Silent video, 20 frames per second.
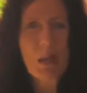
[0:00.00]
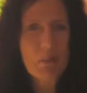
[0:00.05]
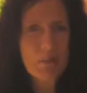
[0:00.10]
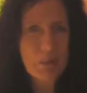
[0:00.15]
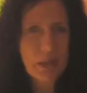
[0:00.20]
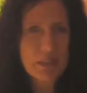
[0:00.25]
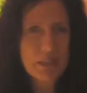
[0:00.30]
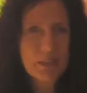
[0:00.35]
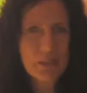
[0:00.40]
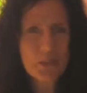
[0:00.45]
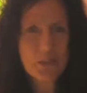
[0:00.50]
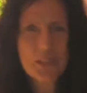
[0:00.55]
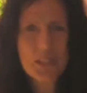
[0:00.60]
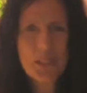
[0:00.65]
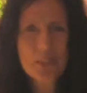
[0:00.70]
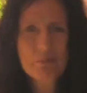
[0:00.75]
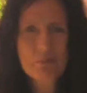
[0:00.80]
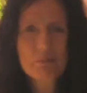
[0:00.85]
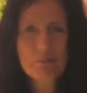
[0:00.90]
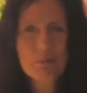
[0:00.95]
by the
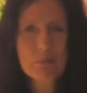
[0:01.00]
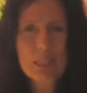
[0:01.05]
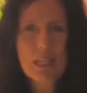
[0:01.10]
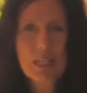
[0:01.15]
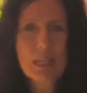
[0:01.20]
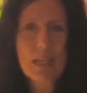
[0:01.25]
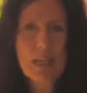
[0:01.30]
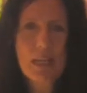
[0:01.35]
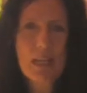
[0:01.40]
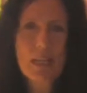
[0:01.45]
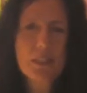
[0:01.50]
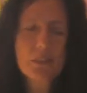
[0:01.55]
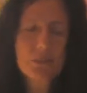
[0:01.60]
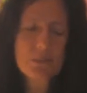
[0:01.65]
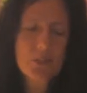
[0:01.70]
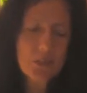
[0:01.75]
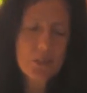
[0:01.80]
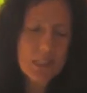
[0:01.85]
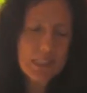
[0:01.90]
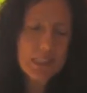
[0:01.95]
ocean. And of
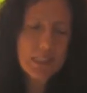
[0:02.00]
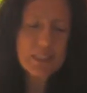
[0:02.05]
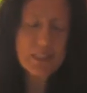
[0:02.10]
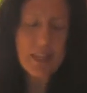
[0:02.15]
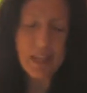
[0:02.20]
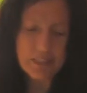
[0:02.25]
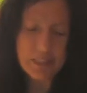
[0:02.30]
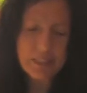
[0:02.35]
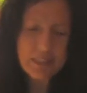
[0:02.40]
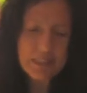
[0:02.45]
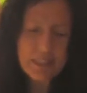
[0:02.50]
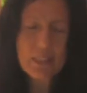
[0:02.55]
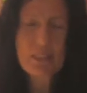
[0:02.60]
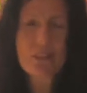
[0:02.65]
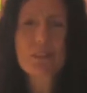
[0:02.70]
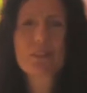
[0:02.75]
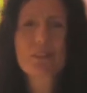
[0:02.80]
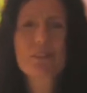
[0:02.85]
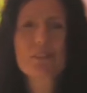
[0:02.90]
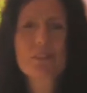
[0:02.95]
course, another
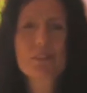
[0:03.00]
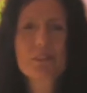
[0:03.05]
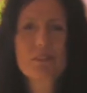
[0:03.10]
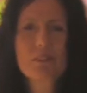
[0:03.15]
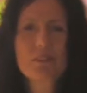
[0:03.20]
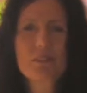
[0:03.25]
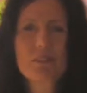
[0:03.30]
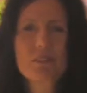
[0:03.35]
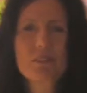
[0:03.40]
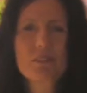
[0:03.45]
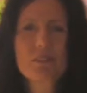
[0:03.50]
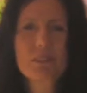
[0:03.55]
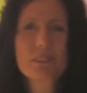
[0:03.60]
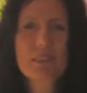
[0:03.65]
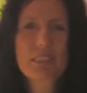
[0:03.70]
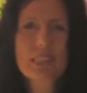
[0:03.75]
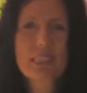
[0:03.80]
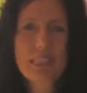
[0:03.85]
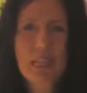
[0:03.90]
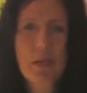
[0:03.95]
dear
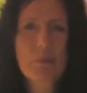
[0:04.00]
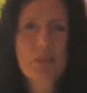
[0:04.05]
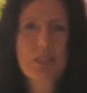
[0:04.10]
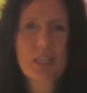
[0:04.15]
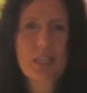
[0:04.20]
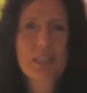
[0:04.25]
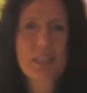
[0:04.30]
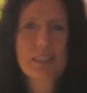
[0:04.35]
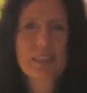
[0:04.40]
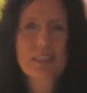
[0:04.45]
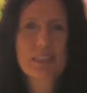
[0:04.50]
subject